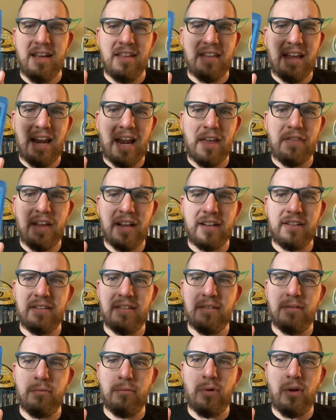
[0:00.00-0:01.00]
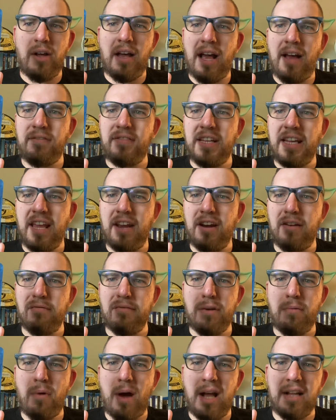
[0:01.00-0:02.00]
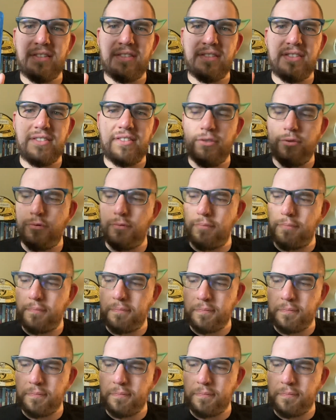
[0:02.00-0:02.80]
that I think will have to get a rewatch soon.